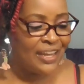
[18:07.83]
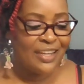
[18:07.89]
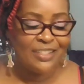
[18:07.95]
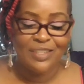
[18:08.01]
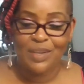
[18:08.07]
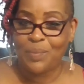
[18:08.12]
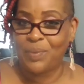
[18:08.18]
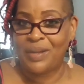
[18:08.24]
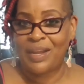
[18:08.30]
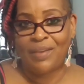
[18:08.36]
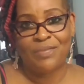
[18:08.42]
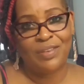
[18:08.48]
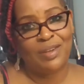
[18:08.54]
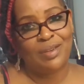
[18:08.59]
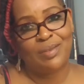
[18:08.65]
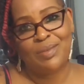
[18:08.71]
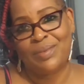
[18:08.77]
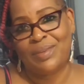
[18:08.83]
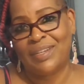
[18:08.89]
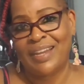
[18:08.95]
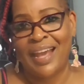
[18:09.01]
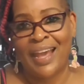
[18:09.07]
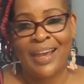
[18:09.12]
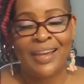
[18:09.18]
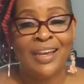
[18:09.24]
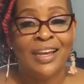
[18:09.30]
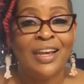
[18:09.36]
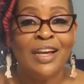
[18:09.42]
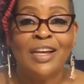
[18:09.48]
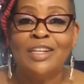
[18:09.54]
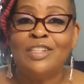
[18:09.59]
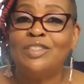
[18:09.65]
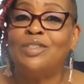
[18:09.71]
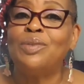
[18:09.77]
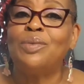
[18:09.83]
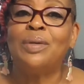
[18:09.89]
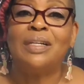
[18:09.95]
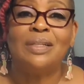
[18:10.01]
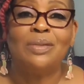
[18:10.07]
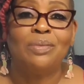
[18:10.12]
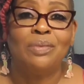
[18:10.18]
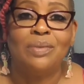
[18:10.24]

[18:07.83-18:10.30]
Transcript: So whatever you do today, do it